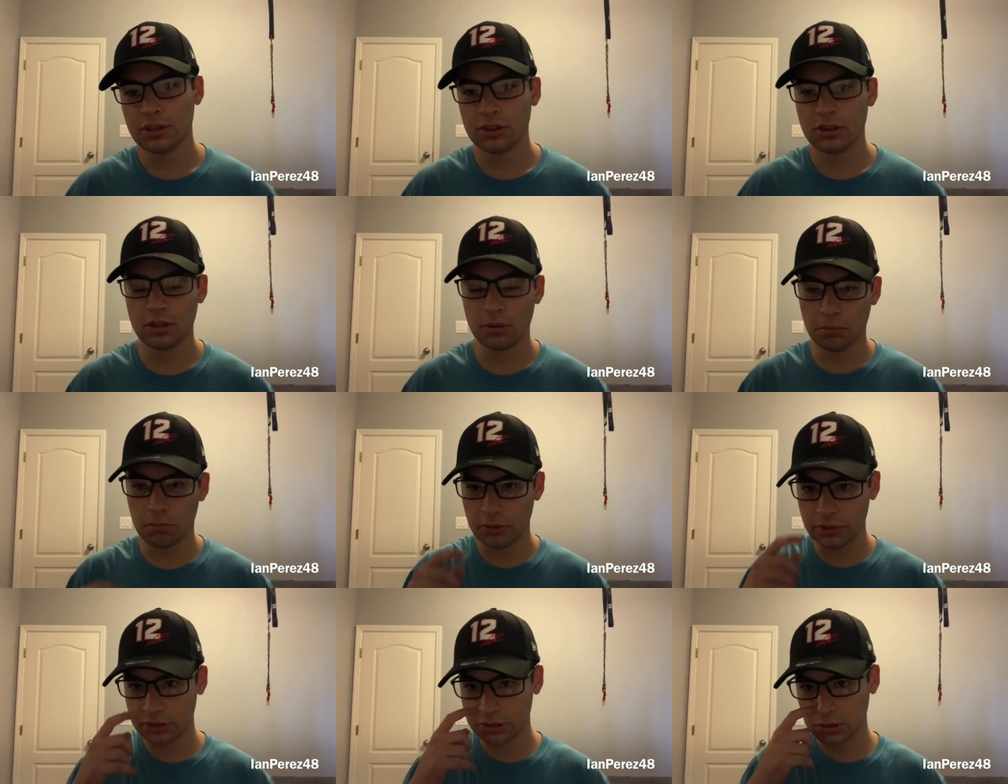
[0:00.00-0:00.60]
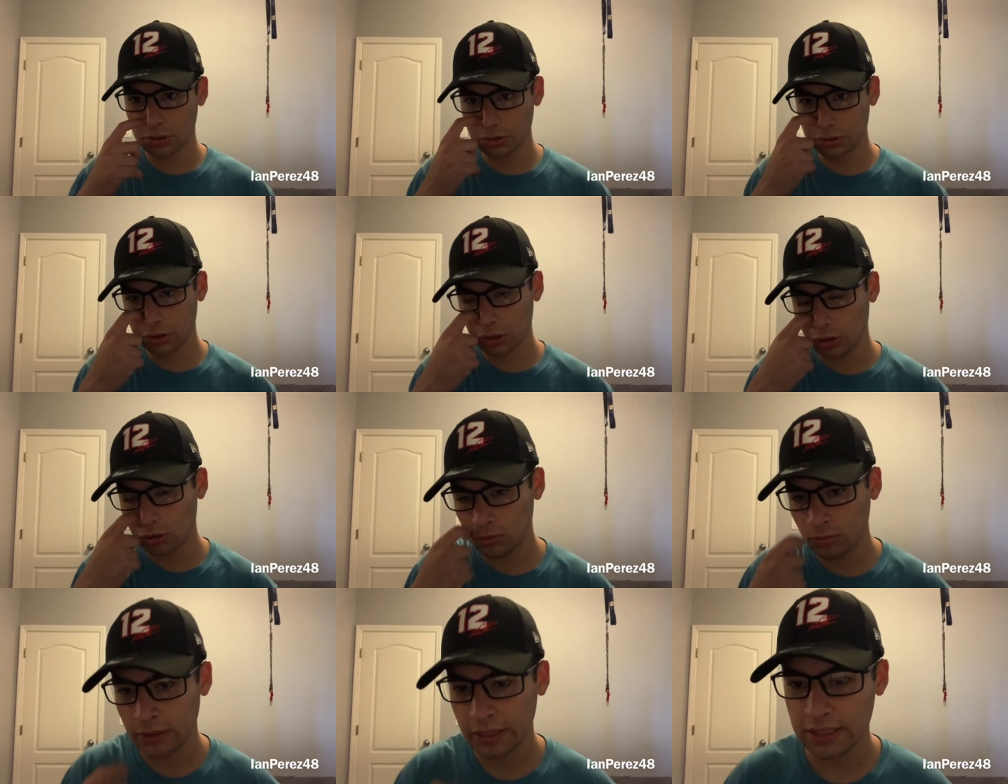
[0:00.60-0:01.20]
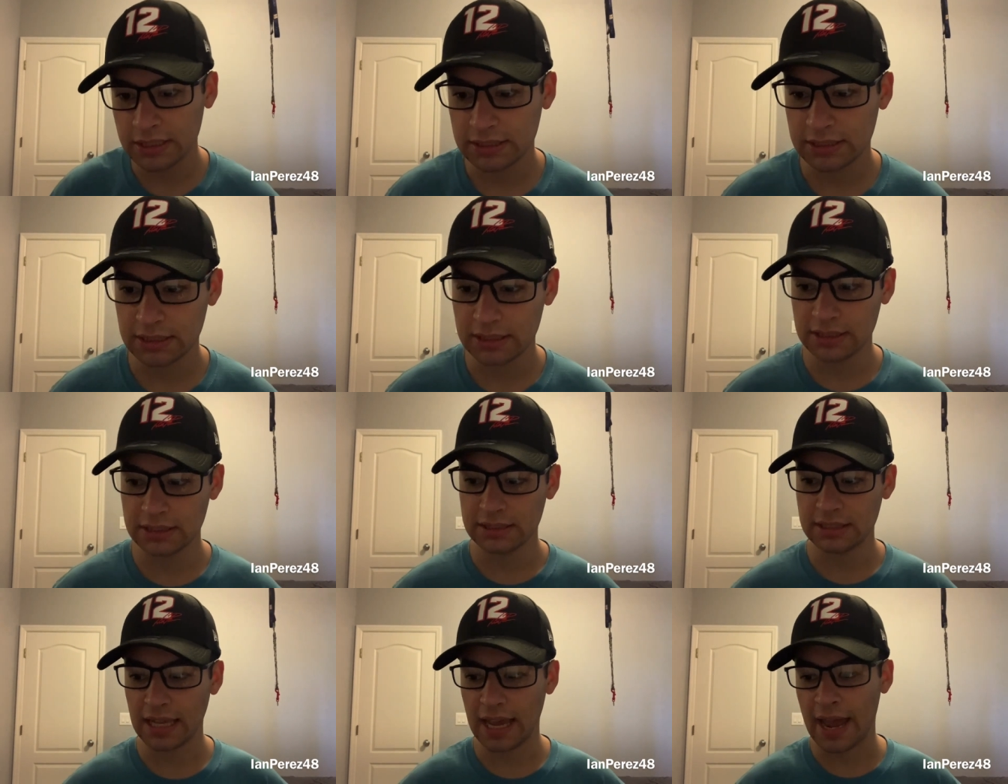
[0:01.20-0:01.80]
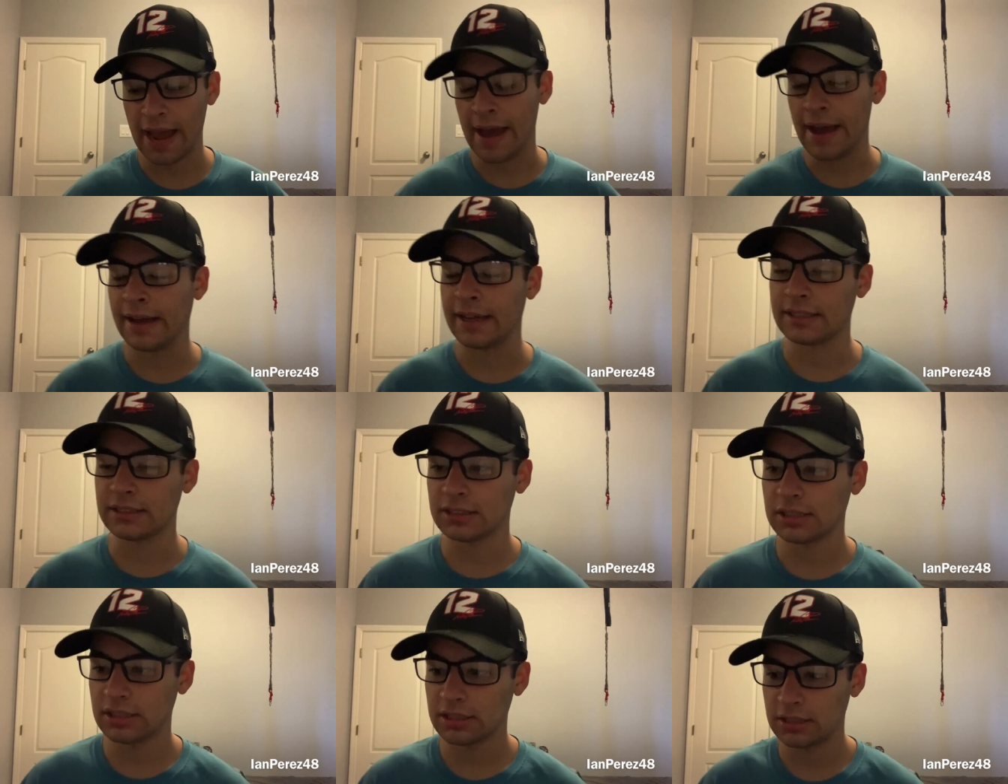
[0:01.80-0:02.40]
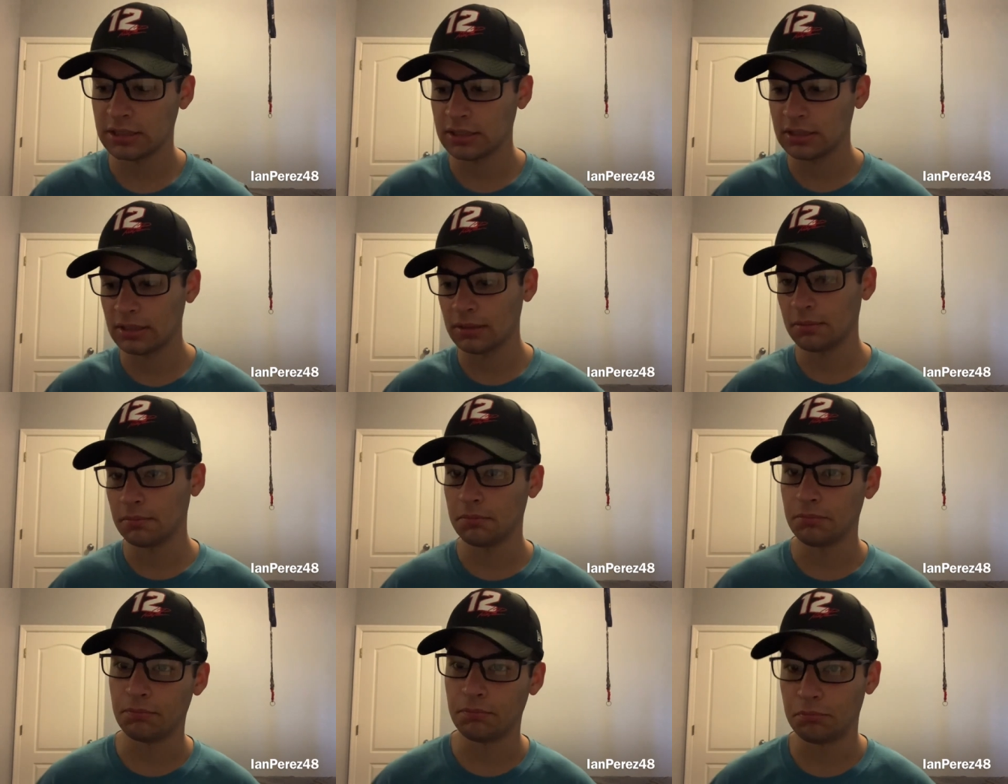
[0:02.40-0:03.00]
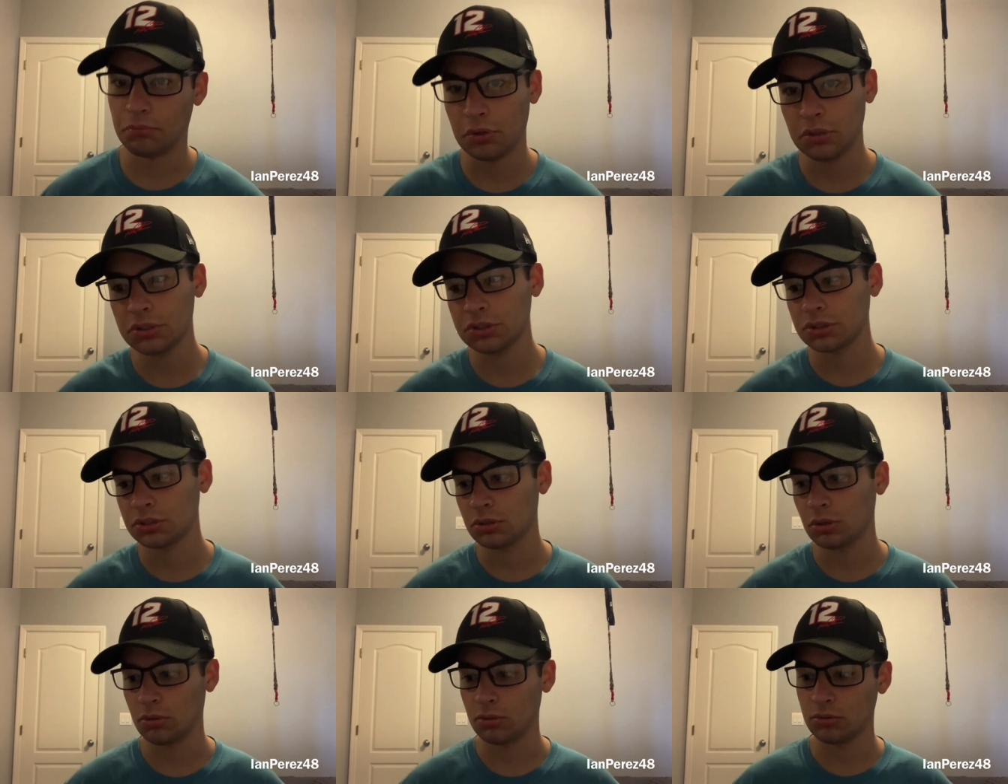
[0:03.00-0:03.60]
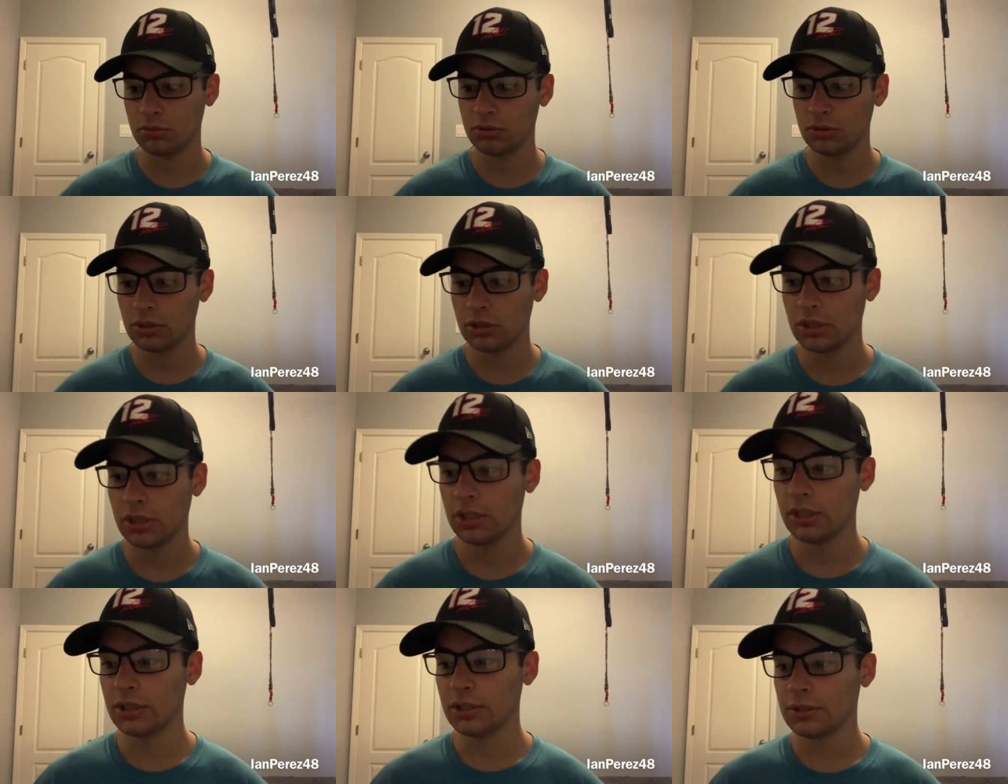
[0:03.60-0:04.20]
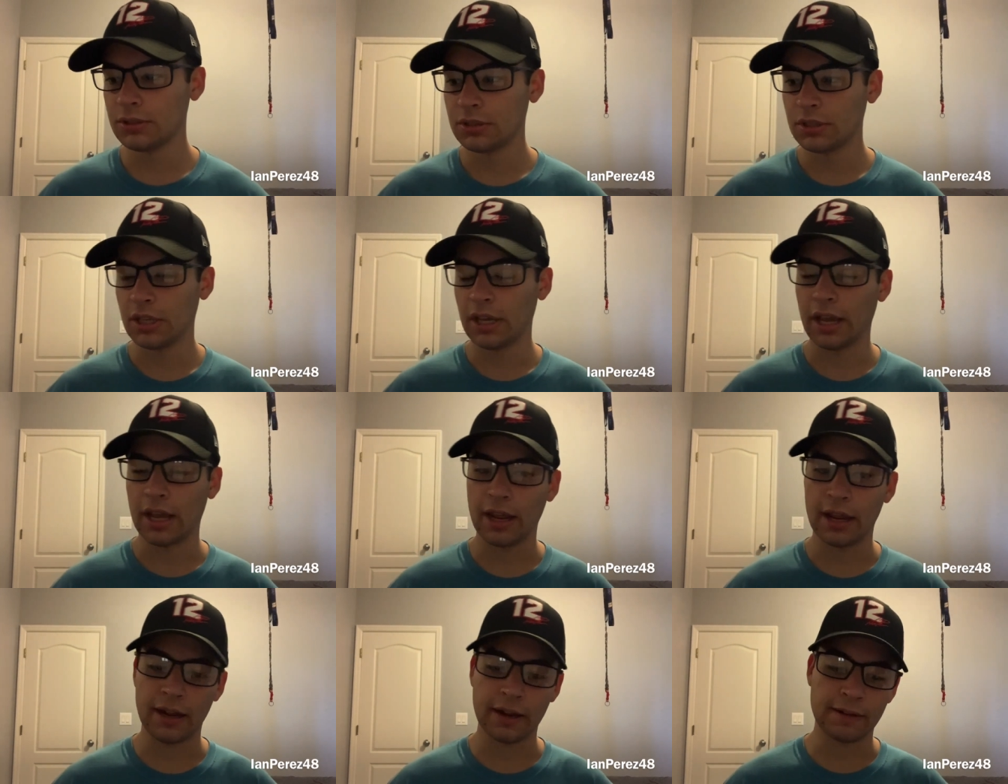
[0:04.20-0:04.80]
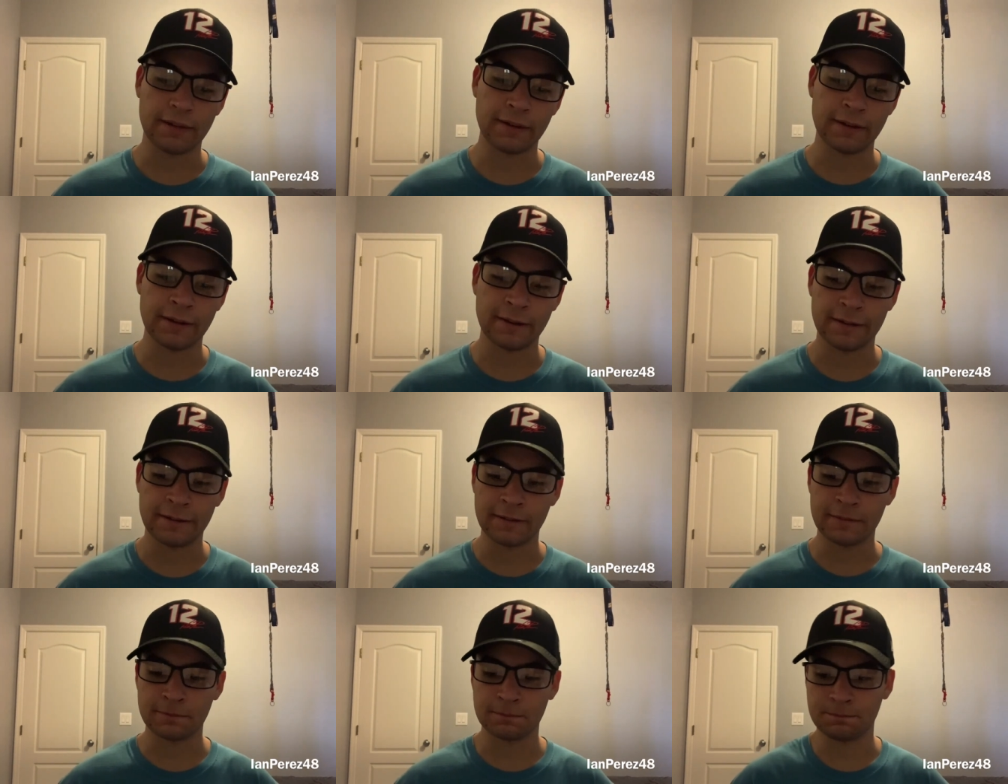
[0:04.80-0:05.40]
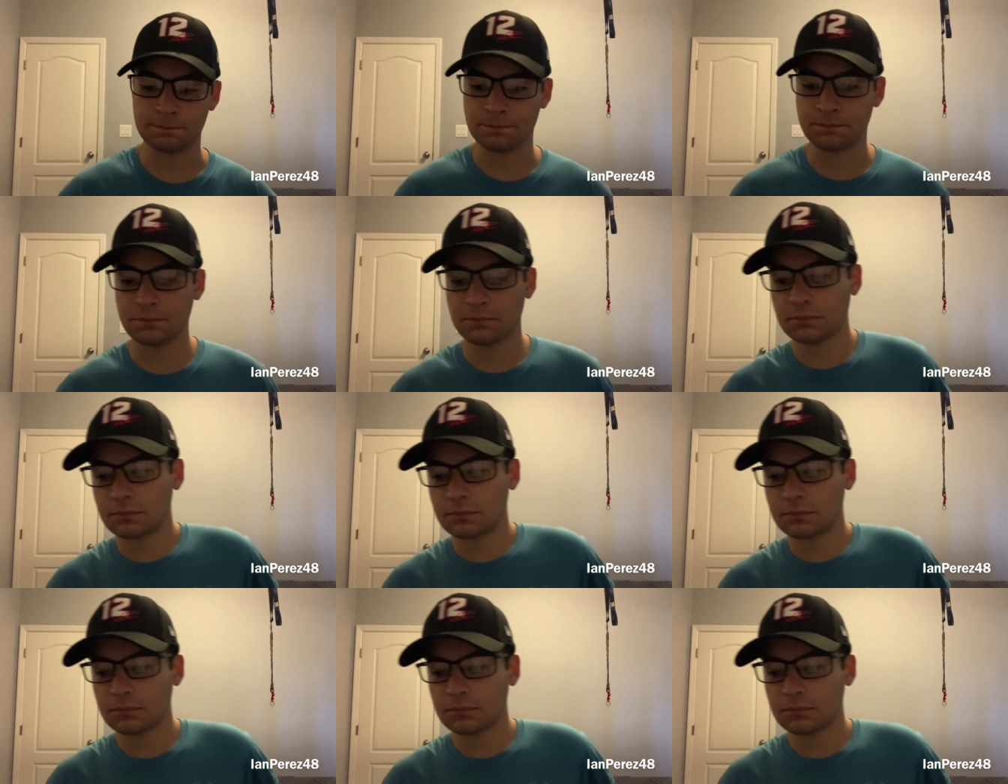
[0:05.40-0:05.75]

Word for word: the Bristol Dirt Races at Bristol. Um,